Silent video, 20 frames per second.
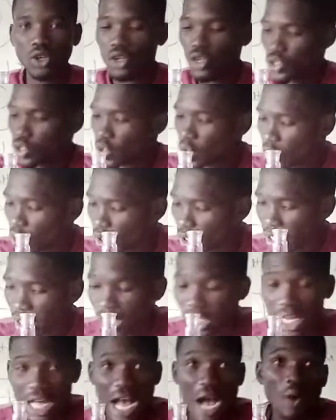So
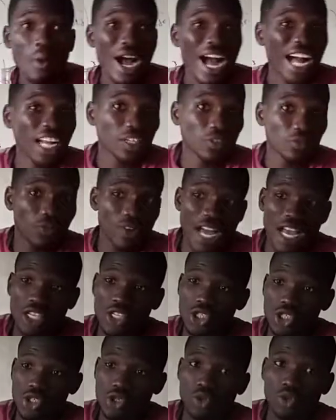I will
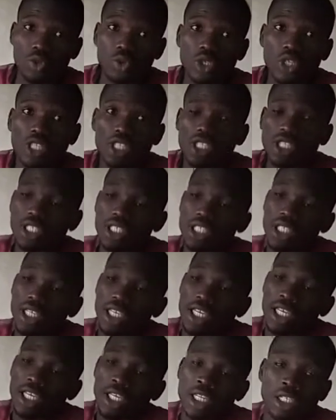advise you,
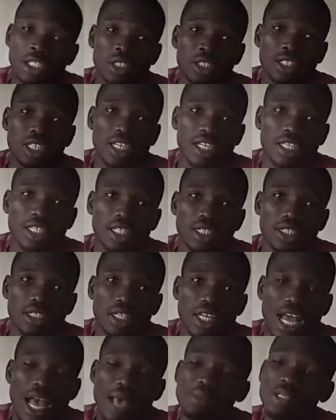in
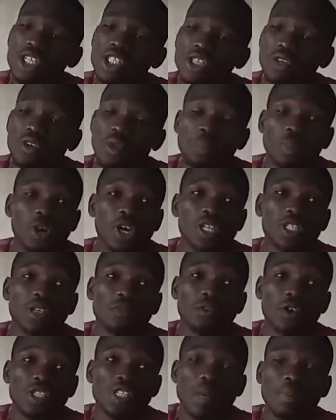absence of you pouring the
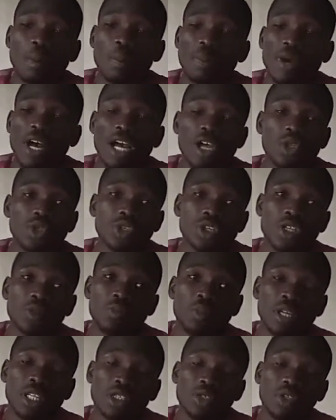filter paper into this
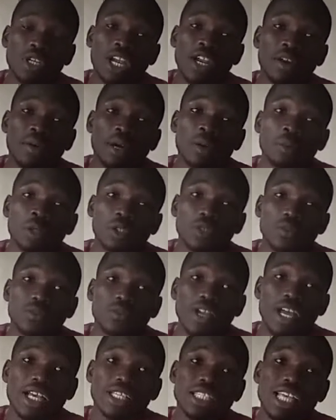particular round bottom
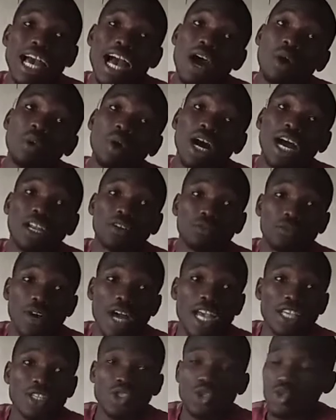flask, I will
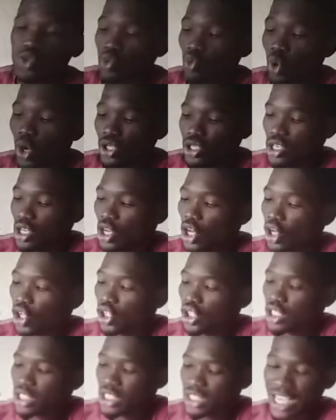advise you to what?
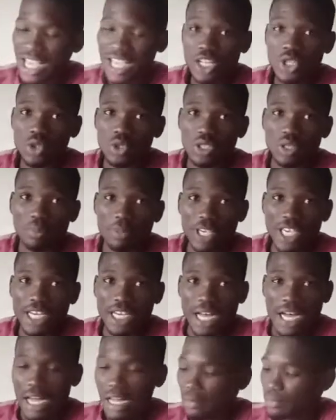Take it to the
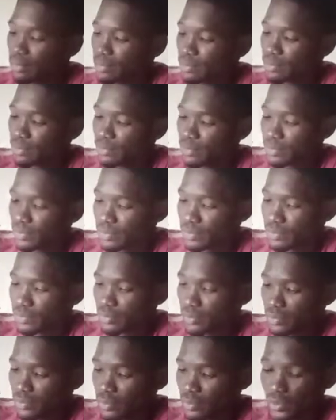beaker.
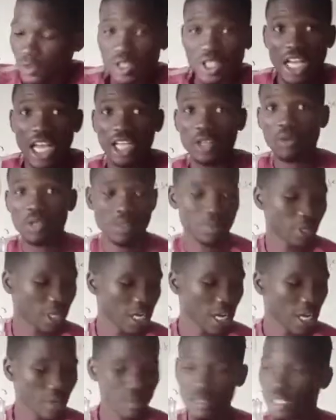Are you with me
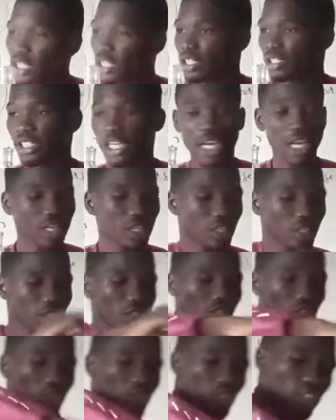now? Then,
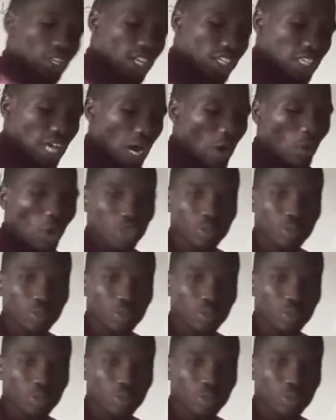these are